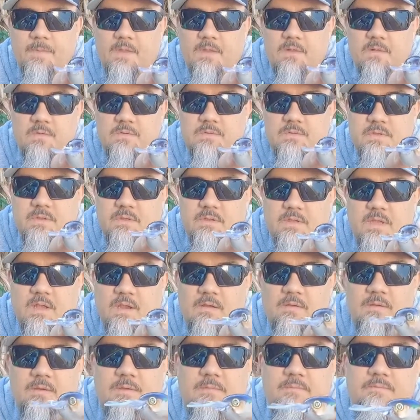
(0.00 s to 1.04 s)
close look
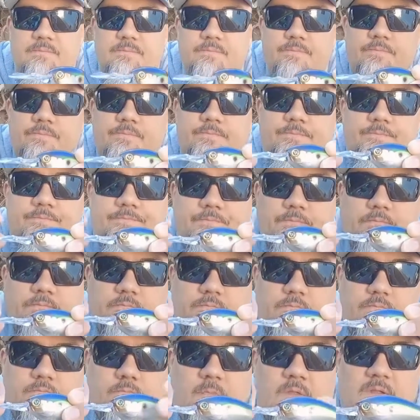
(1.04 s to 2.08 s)
there.
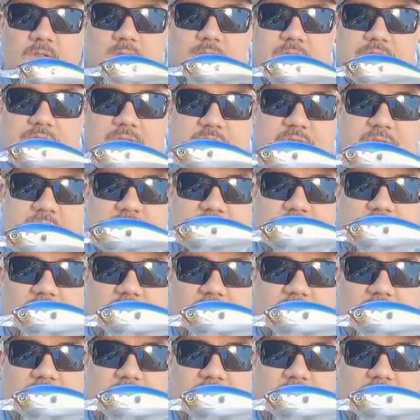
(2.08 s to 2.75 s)
Let you see